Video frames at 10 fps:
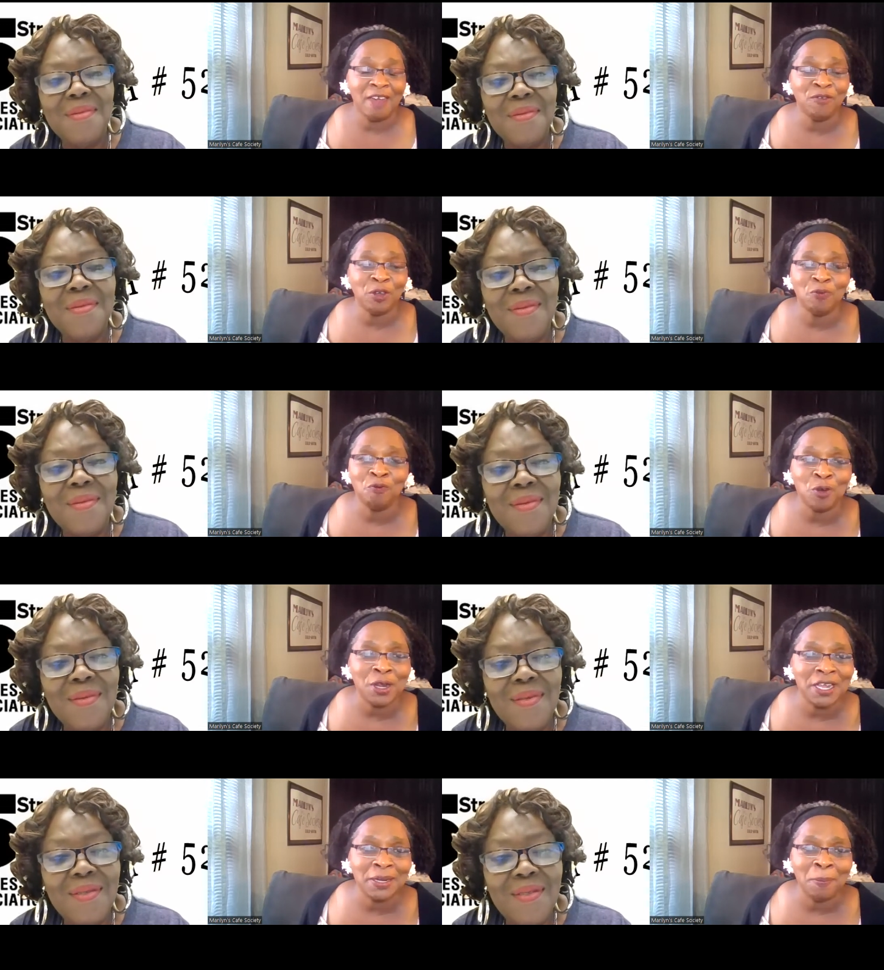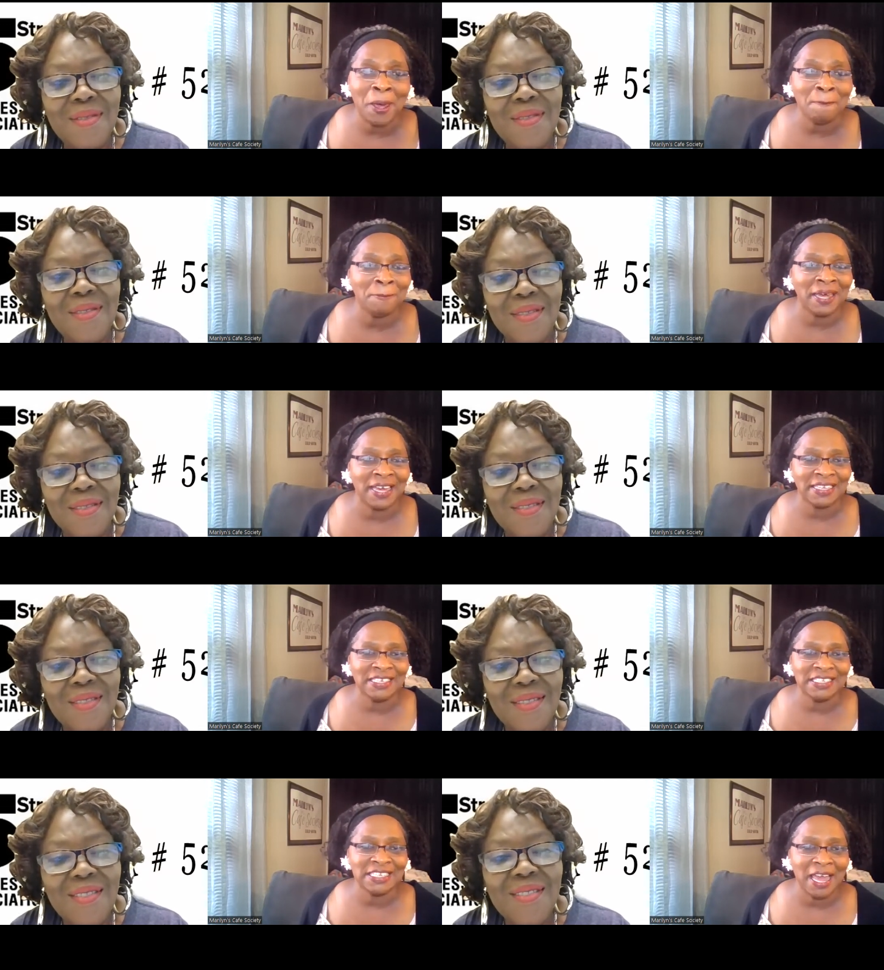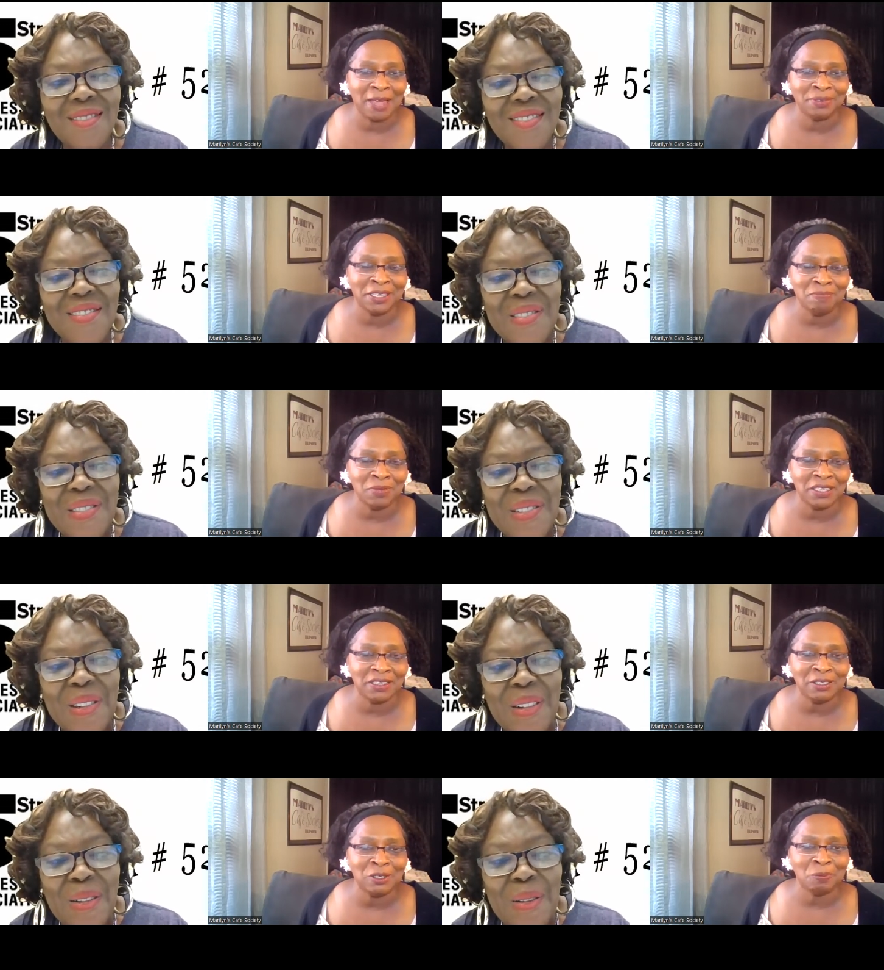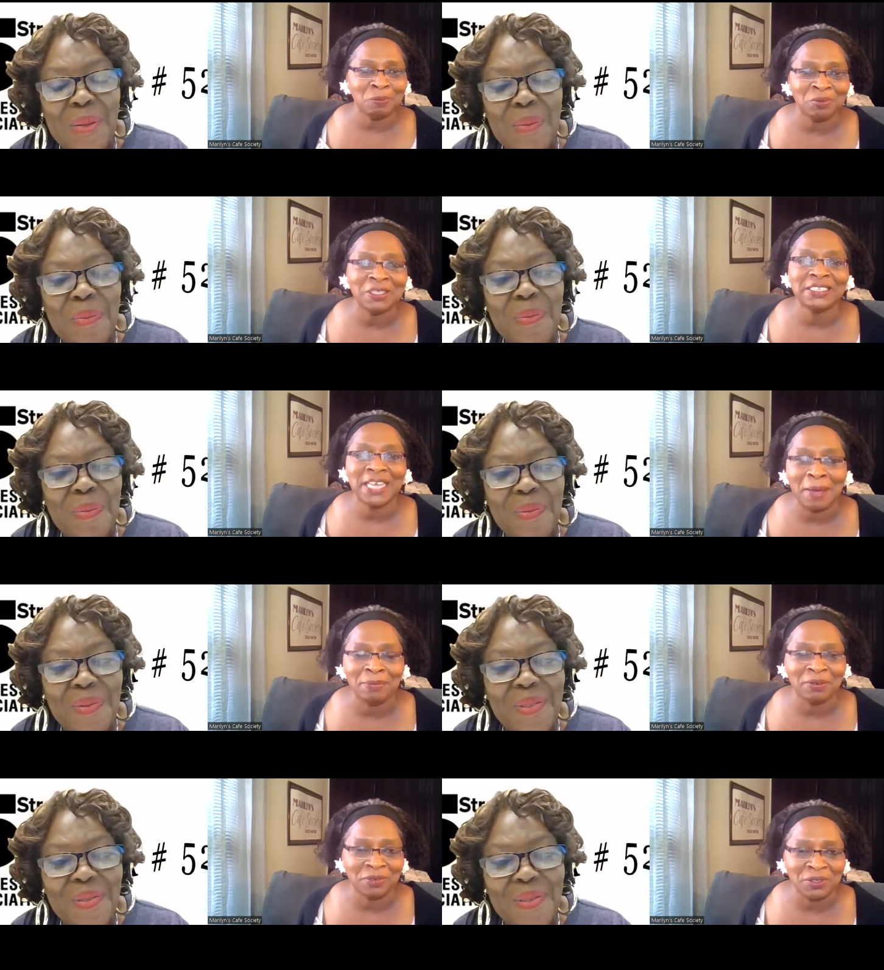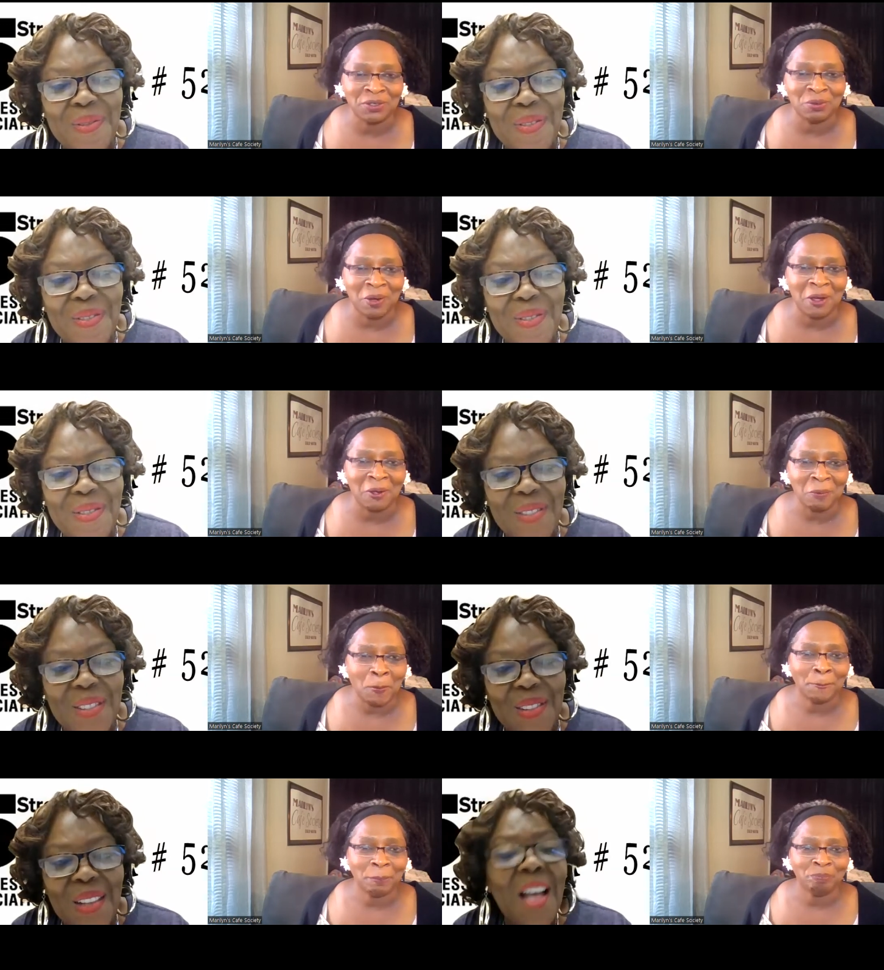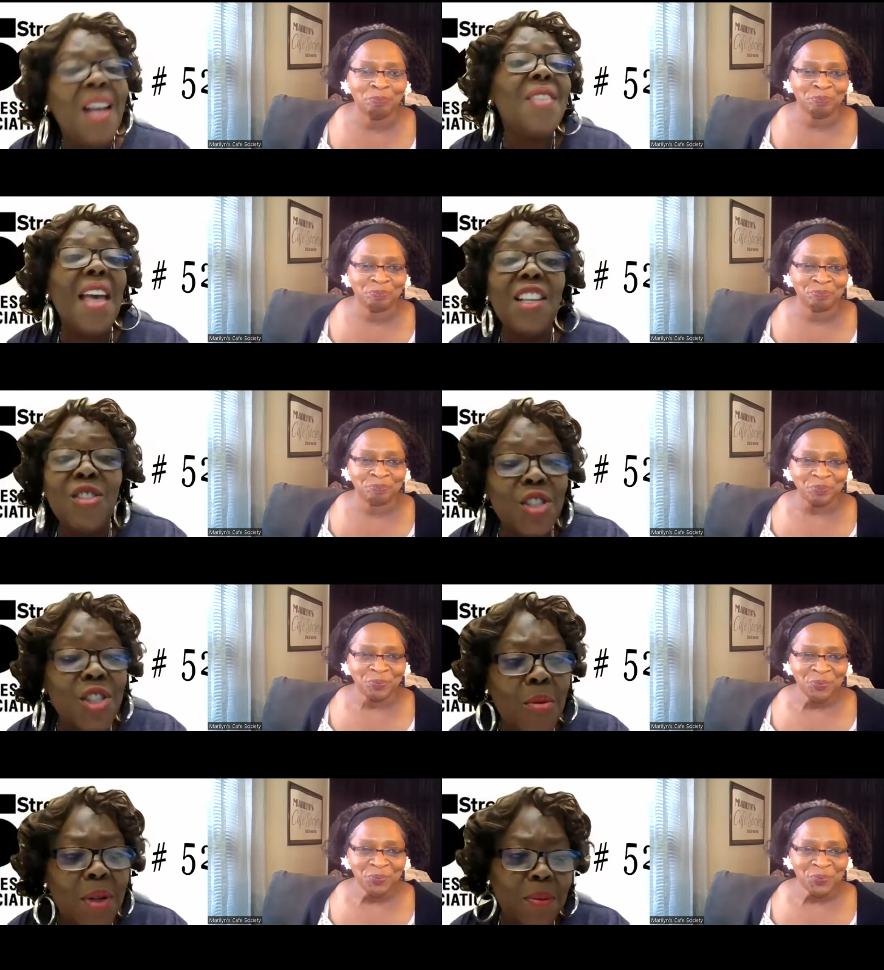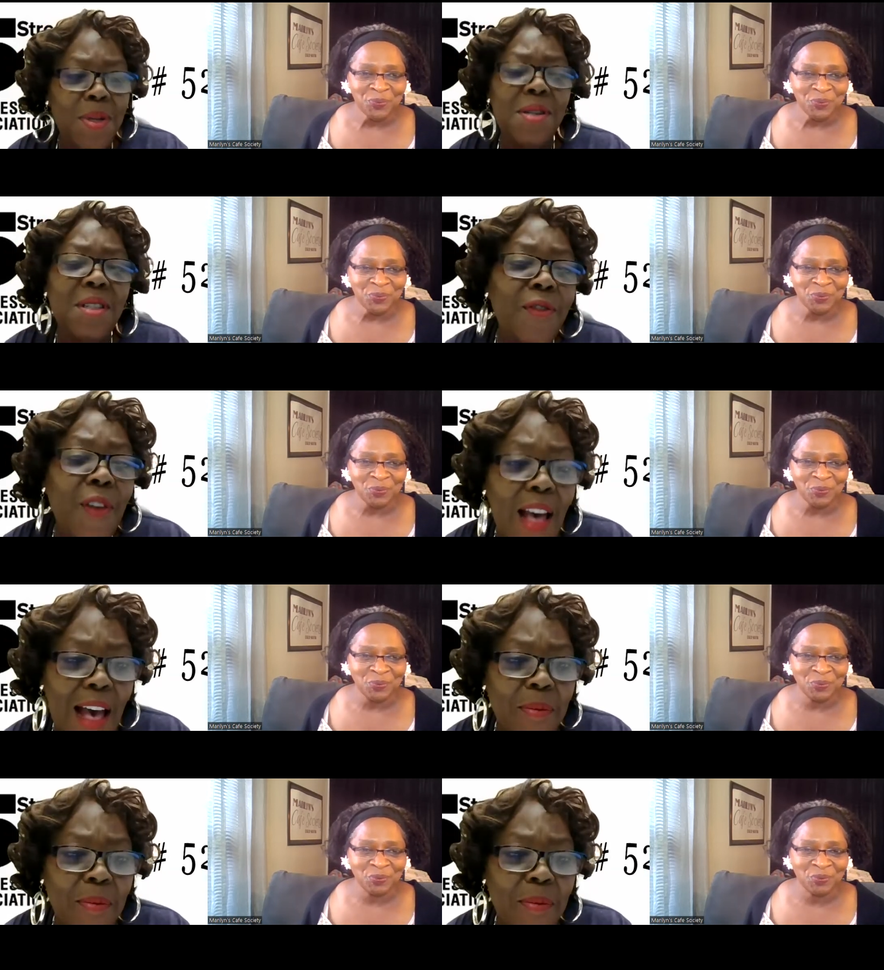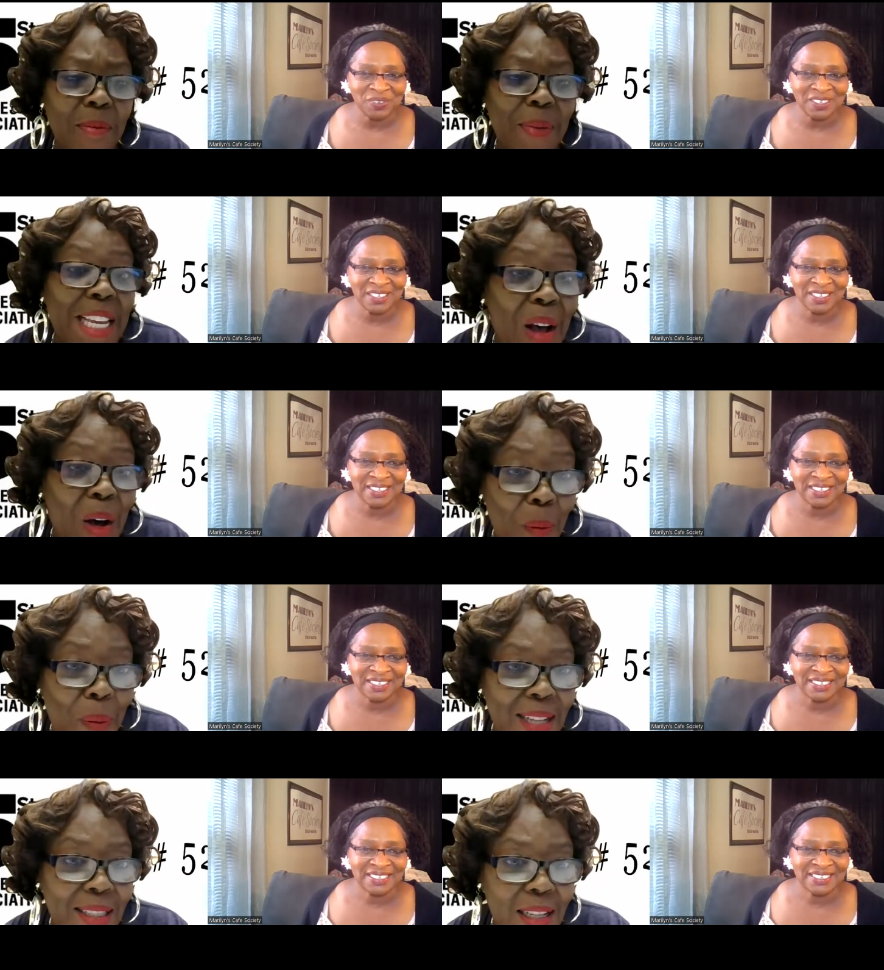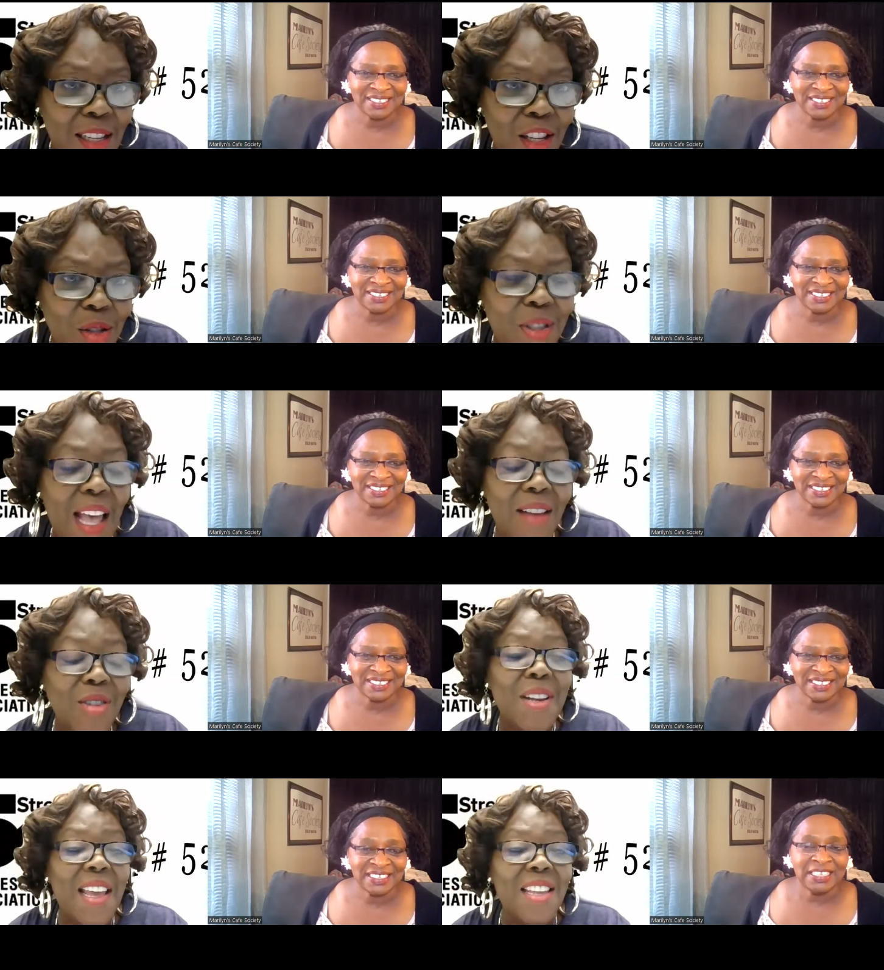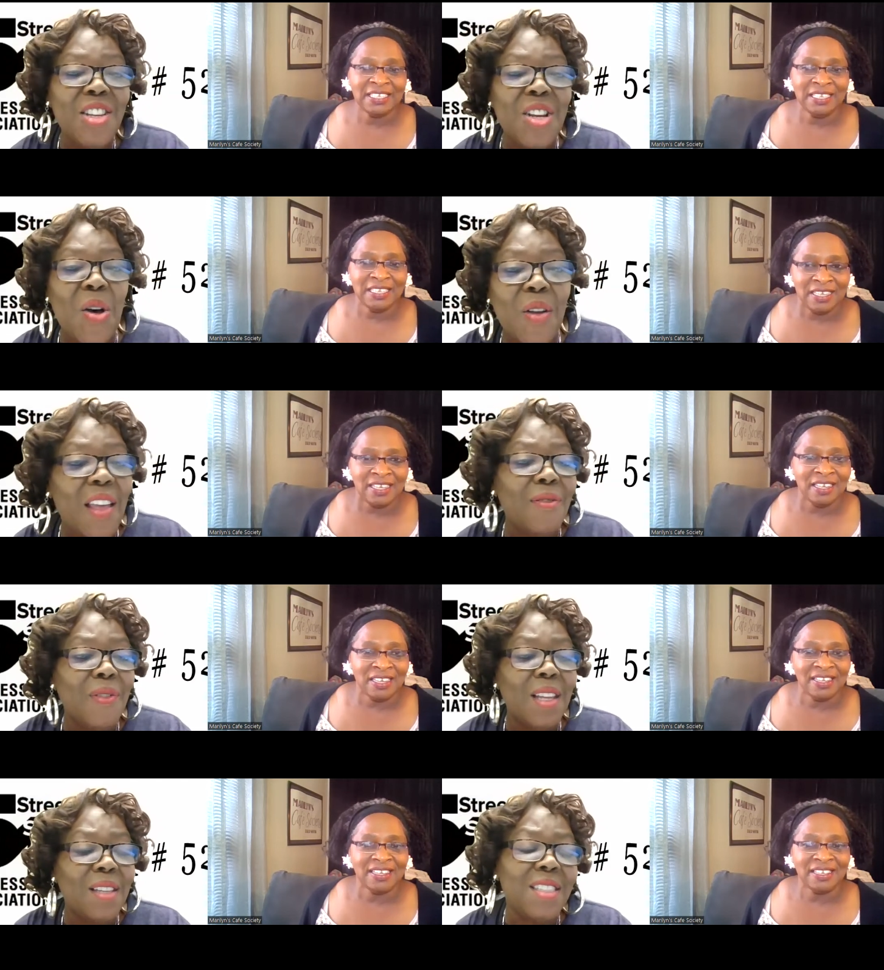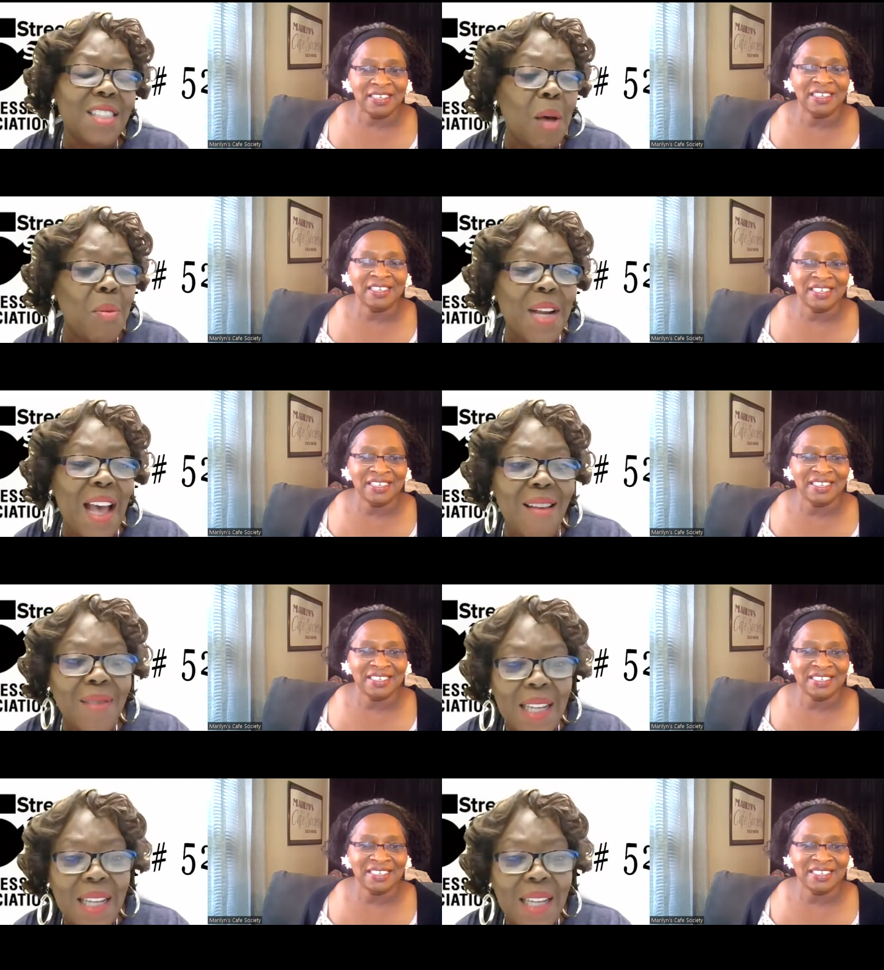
Speaker 1: And feel free to pop by anytime. Keep me in the loop with what's happening with you all.
Speaker 2: Thank you so much, Marilyn, for having me. And I hope I see you Saturday. You know, if, if just come on out